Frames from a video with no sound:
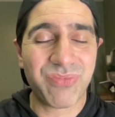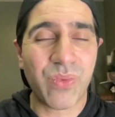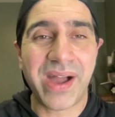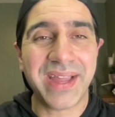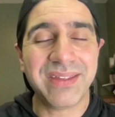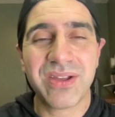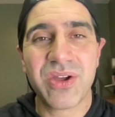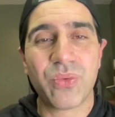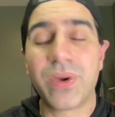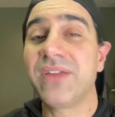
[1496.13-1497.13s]
why
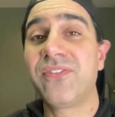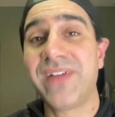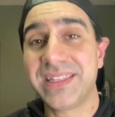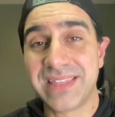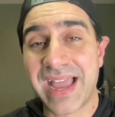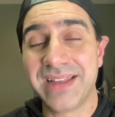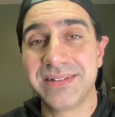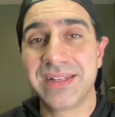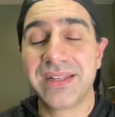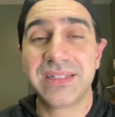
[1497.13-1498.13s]
fight that?
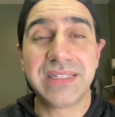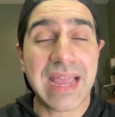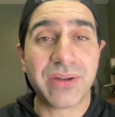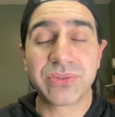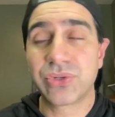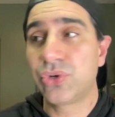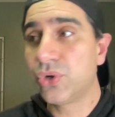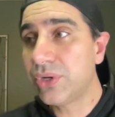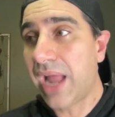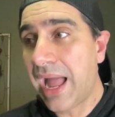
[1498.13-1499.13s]
Now,
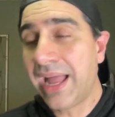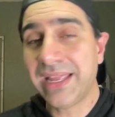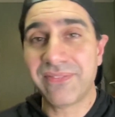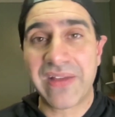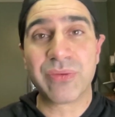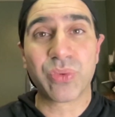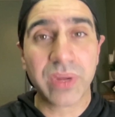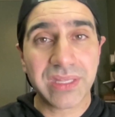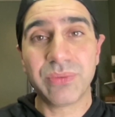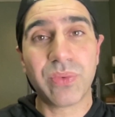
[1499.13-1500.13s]
could I, if I
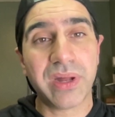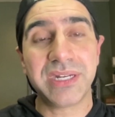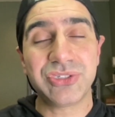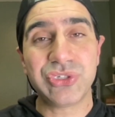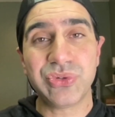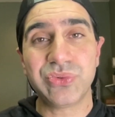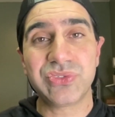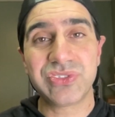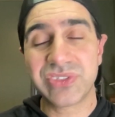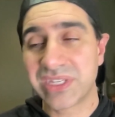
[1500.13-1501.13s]
really wanted to,
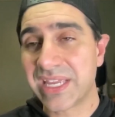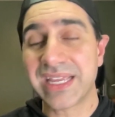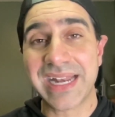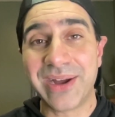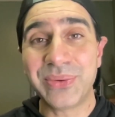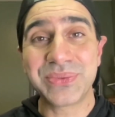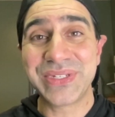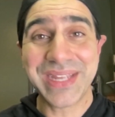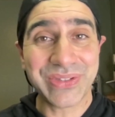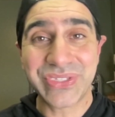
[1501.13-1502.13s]
kick it out?
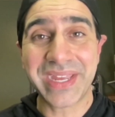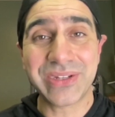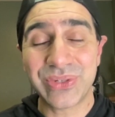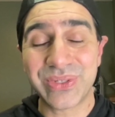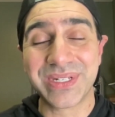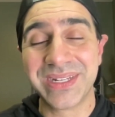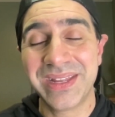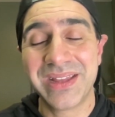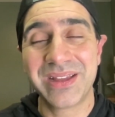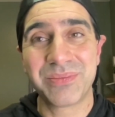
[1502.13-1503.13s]
Yes, I could,
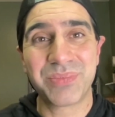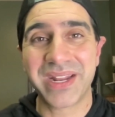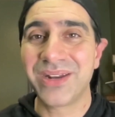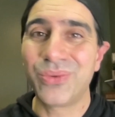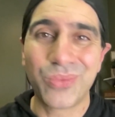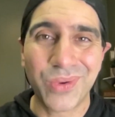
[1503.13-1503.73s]
but I don't